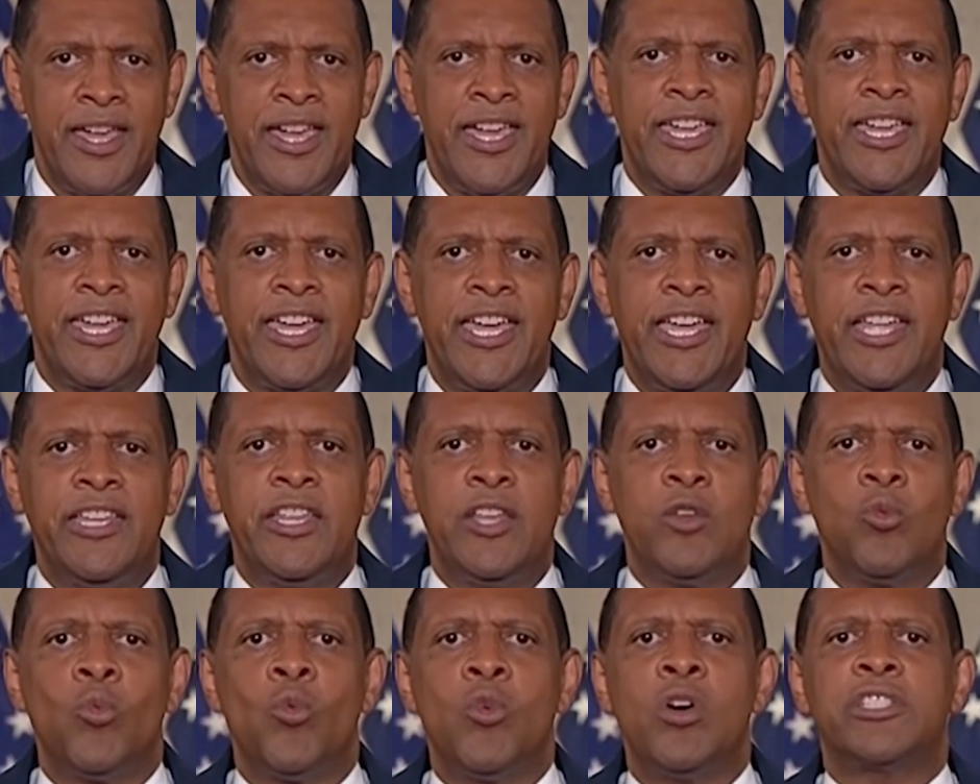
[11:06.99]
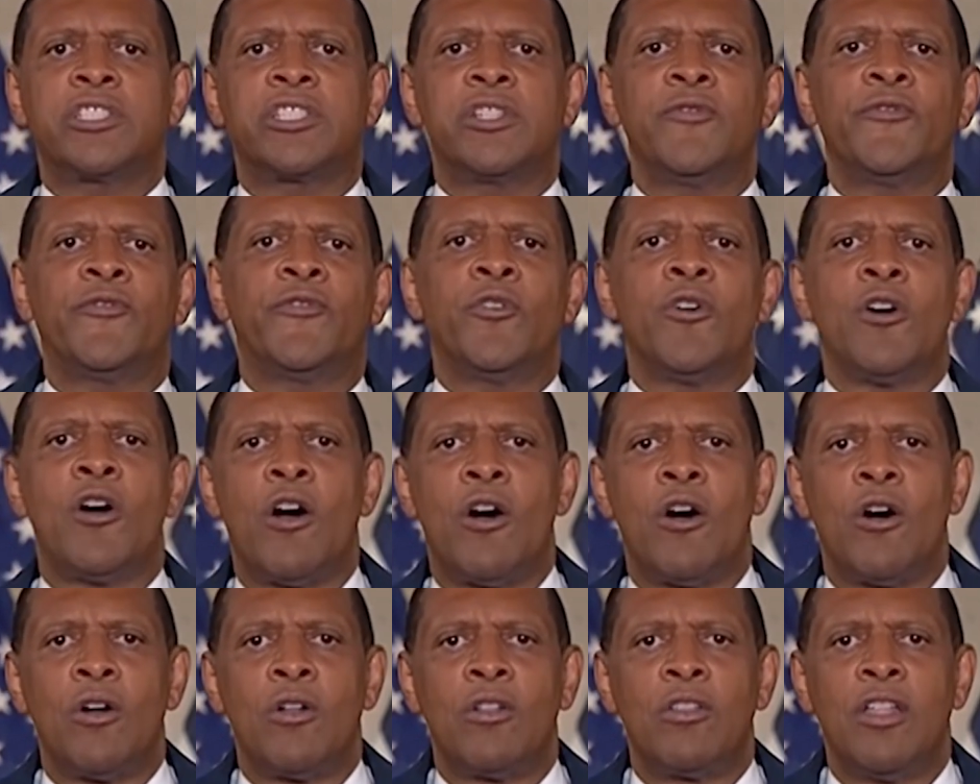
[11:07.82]
He ended once and for
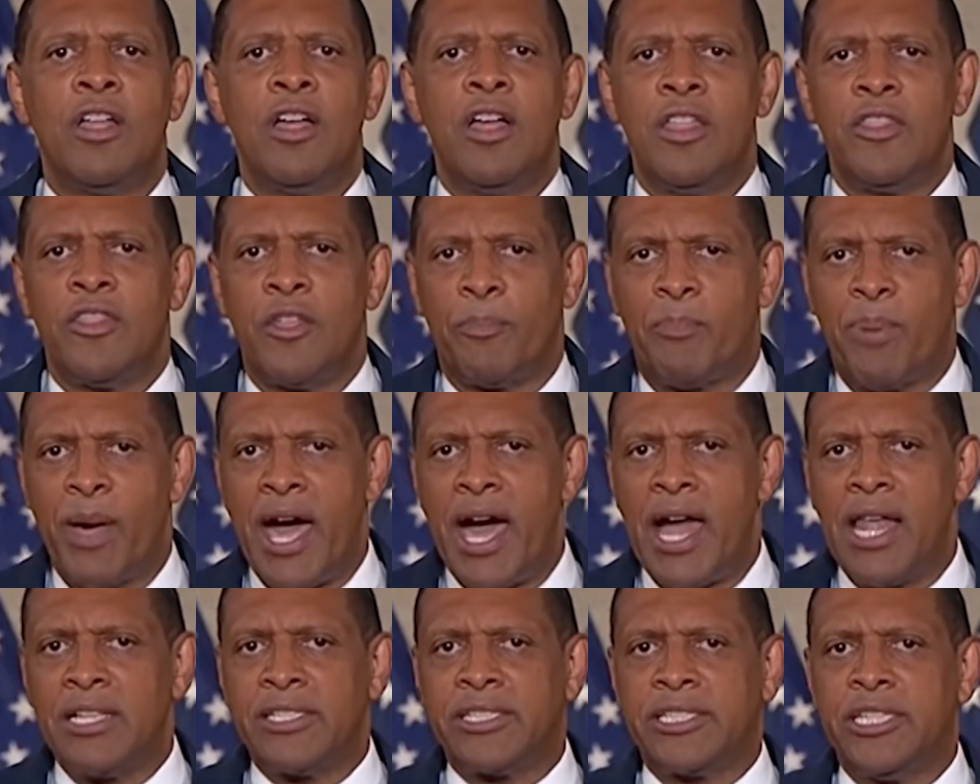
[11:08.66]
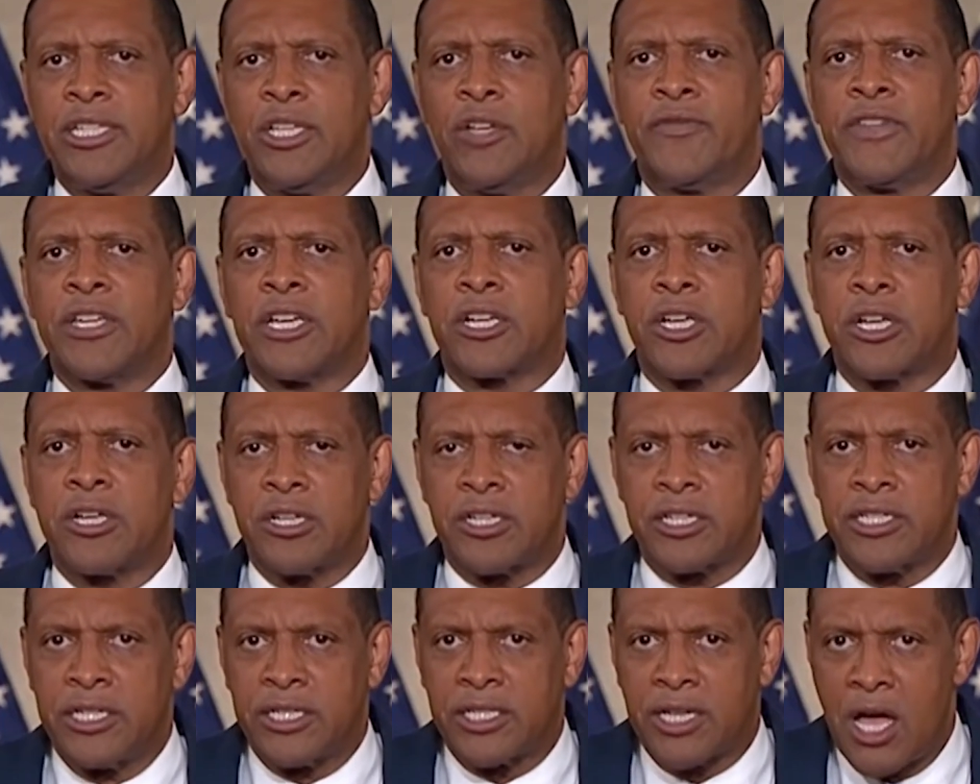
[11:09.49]
all the policy of
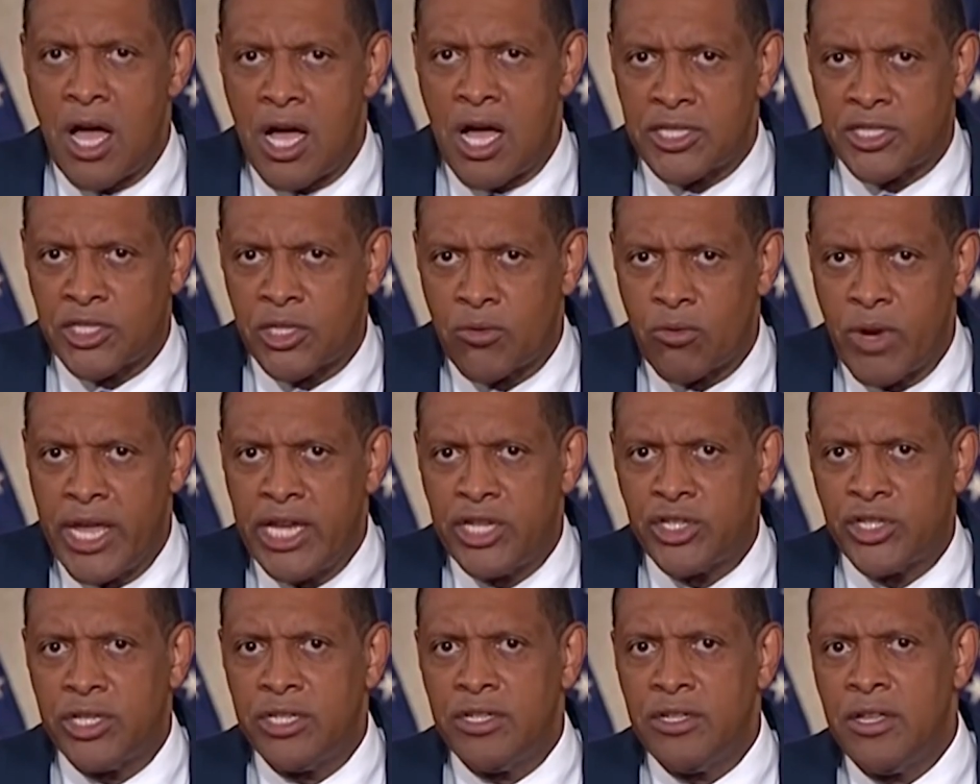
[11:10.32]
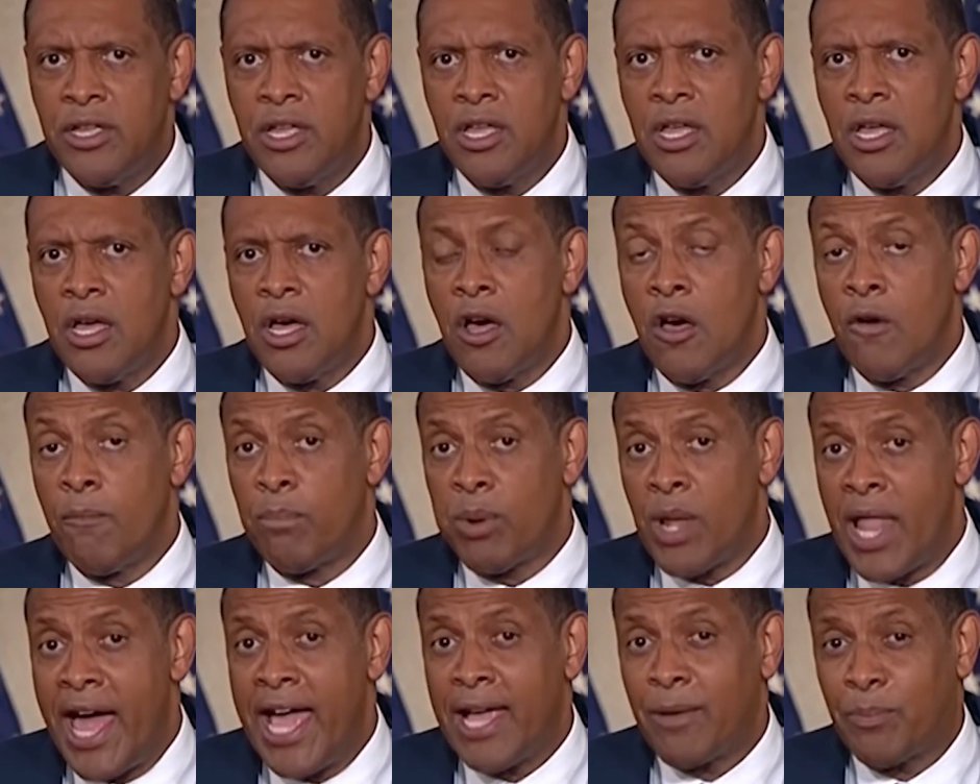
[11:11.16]
incarceration of
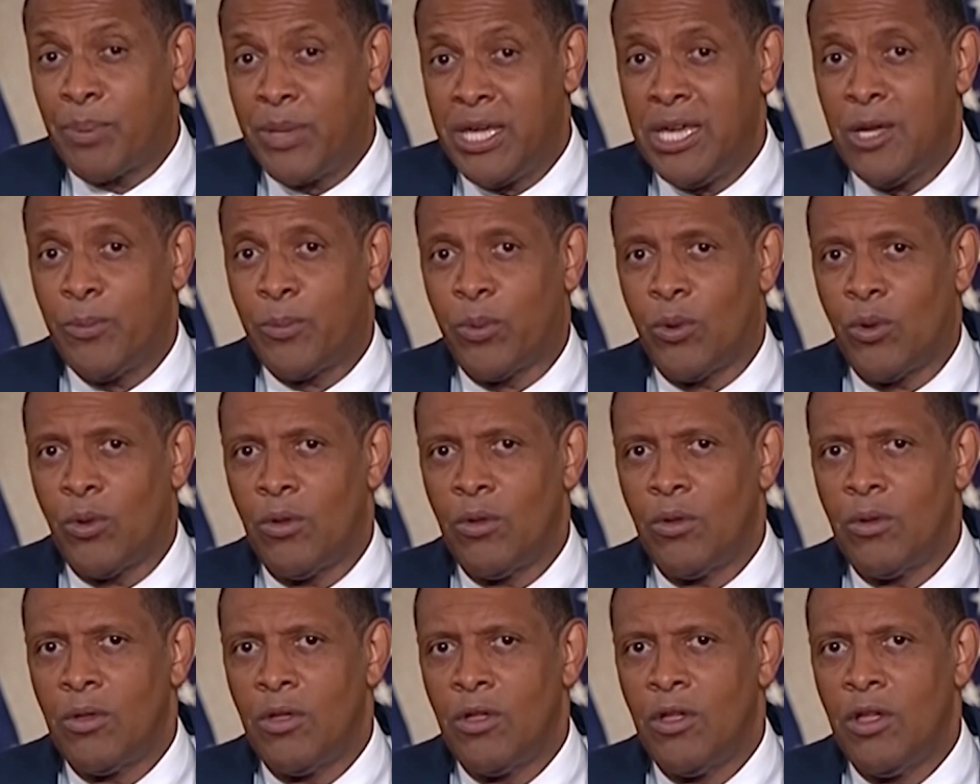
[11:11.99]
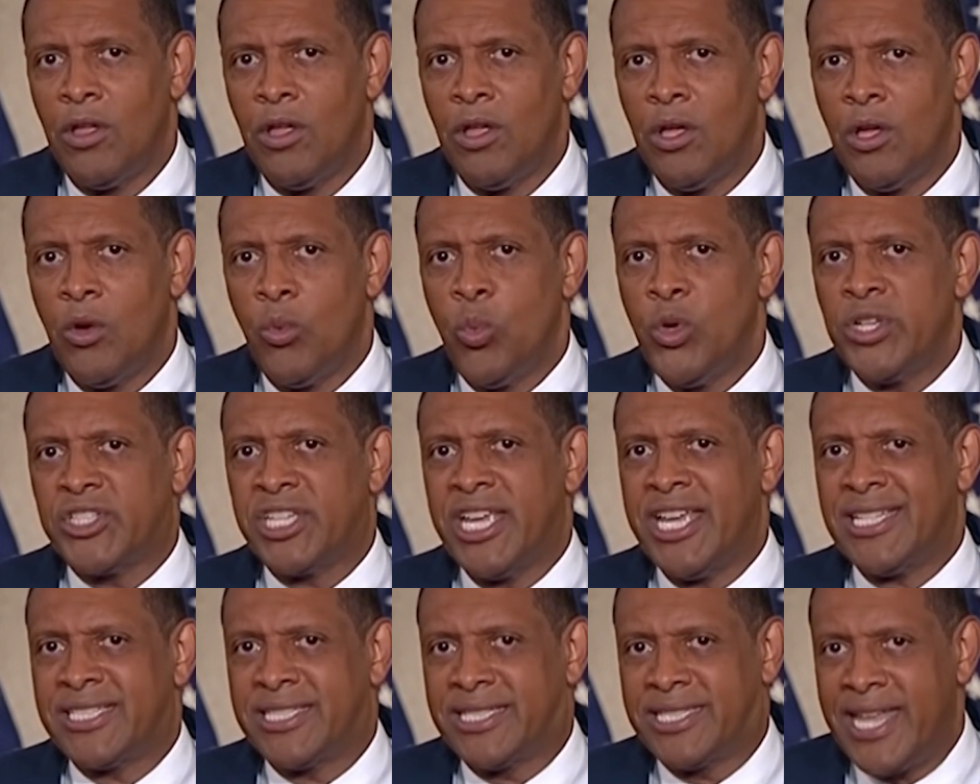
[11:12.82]
black people which
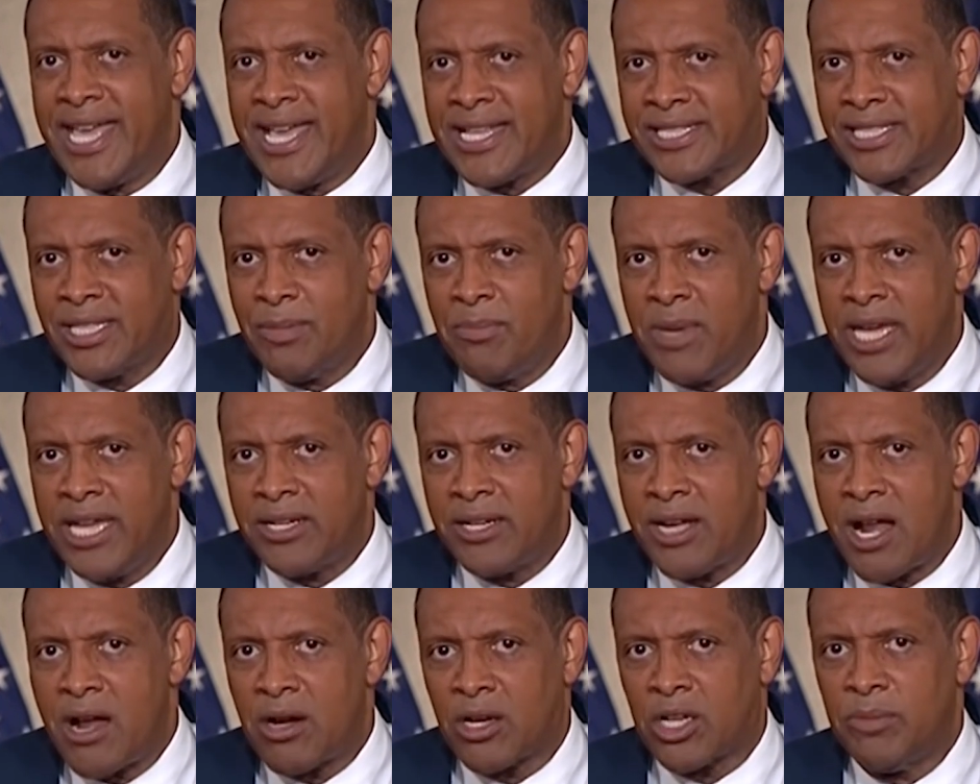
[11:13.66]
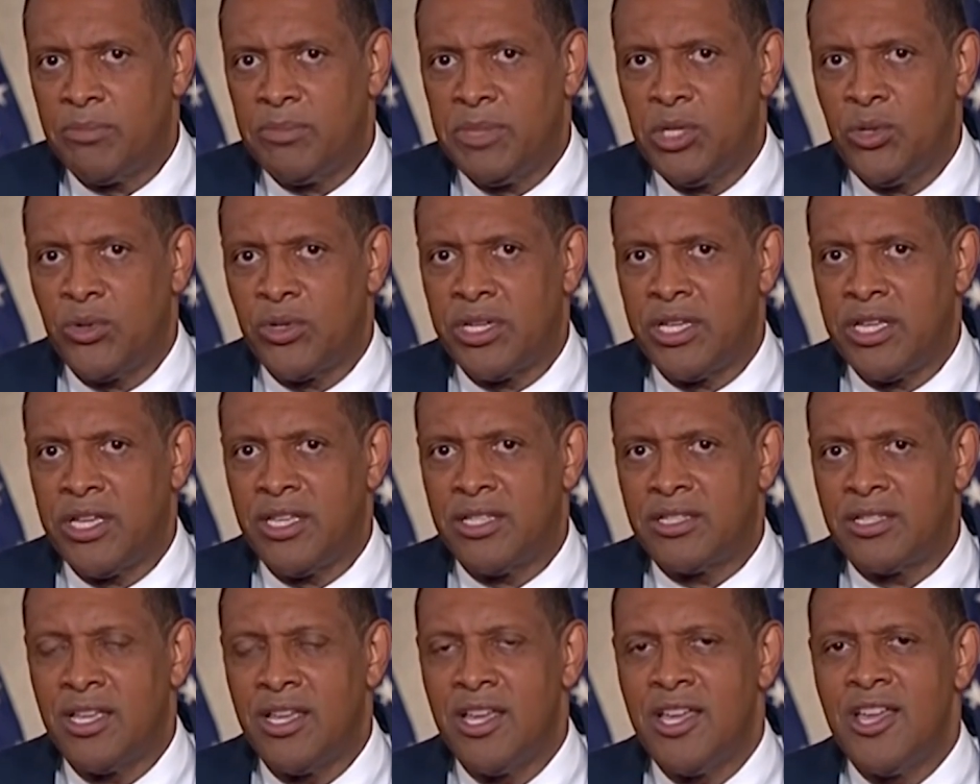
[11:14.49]
has decimated our
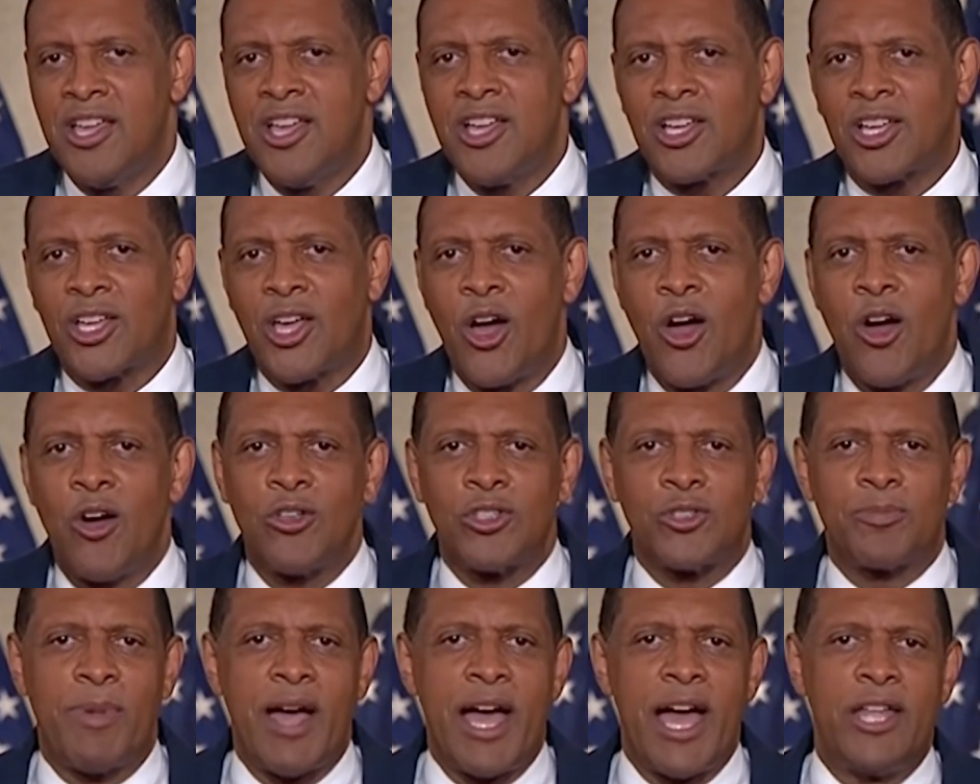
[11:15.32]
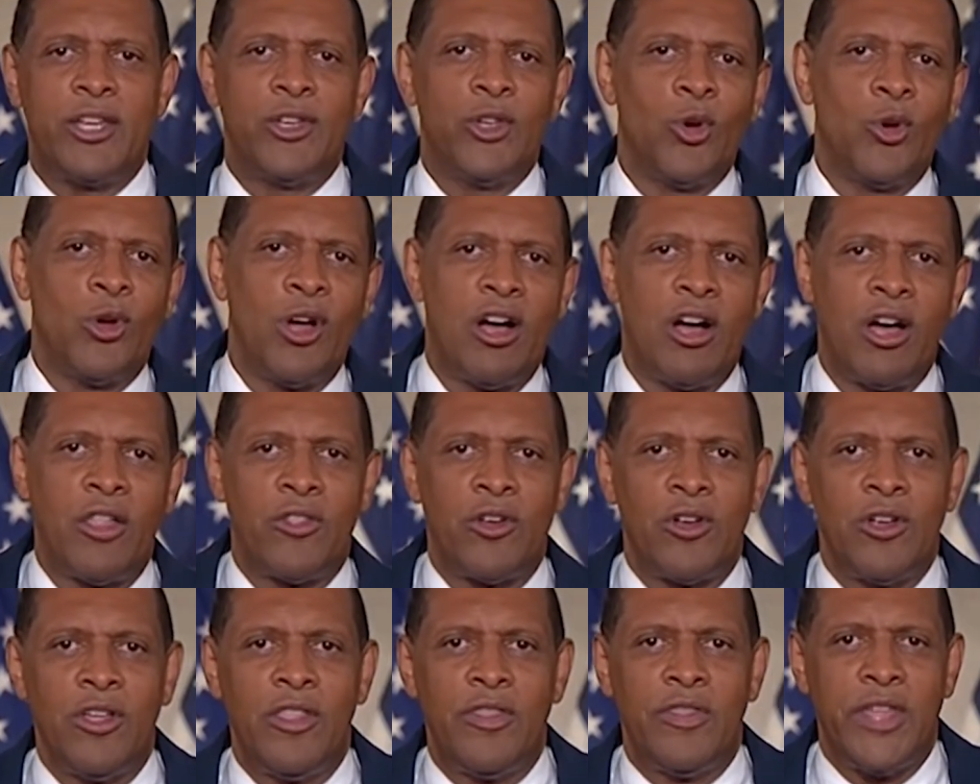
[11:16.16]
communities, caused by no
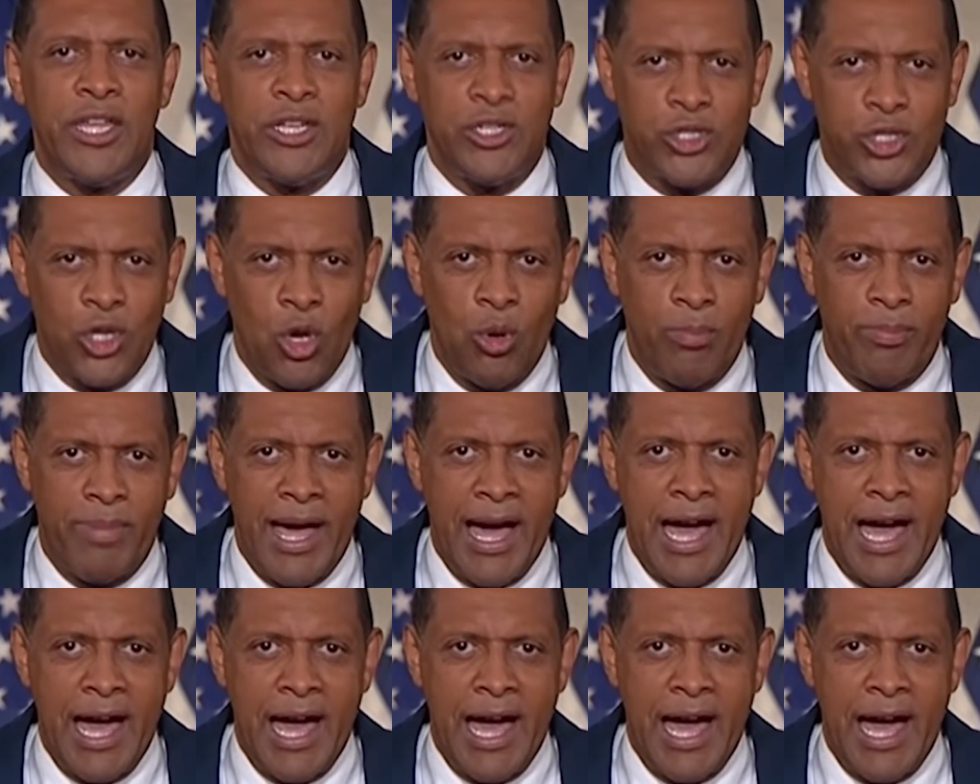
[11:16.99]
other than Joe